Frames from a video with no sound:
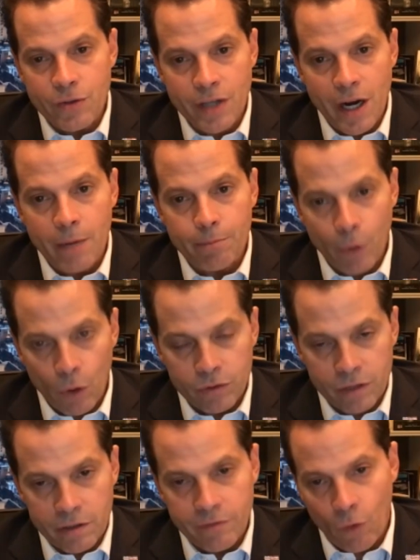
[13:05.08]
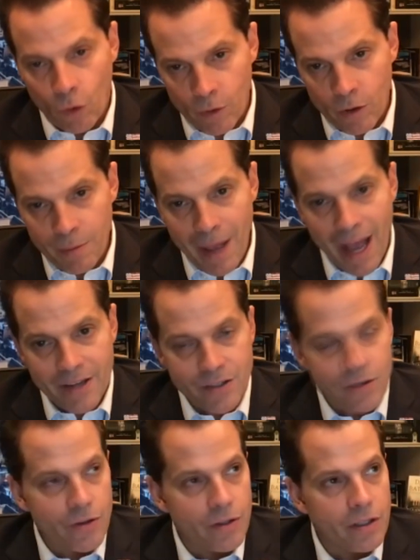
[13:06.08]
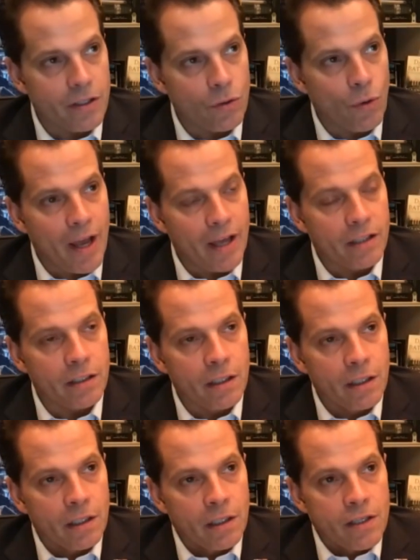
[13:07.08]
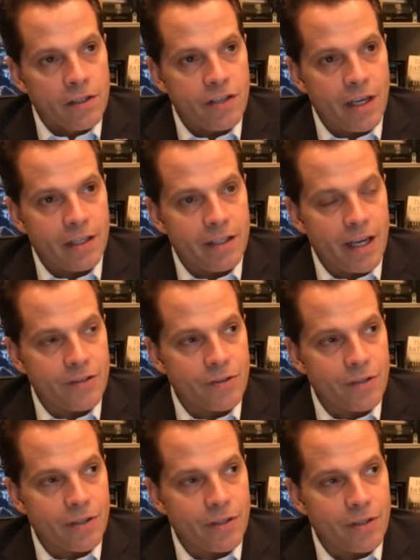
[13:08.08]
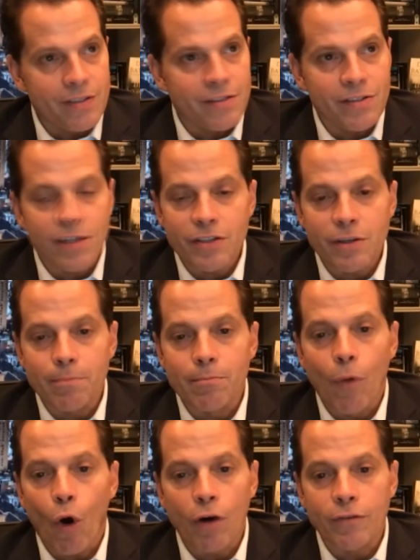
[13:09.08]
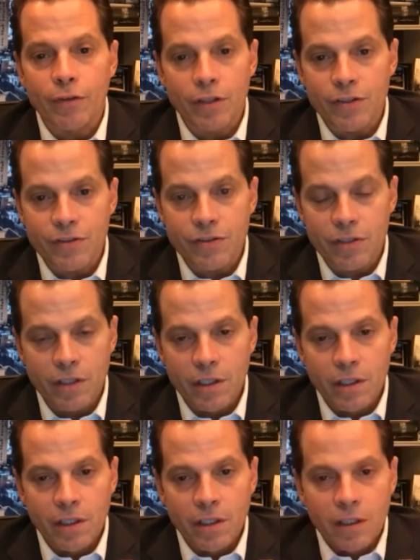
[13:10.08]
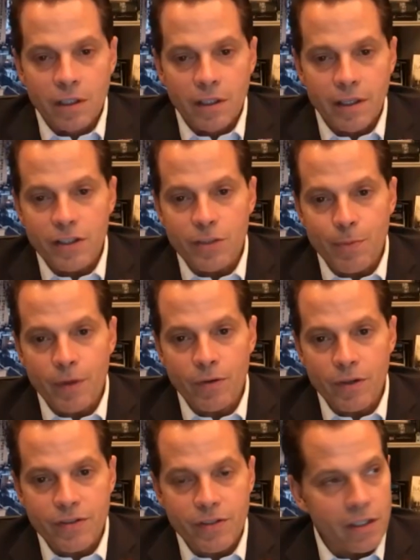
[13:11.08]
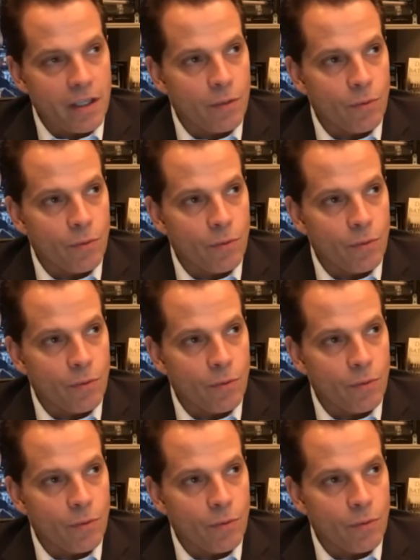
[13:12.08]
John Bolton, former ambassador to the UN, said yesterday, this is such a marvelous conspiracy.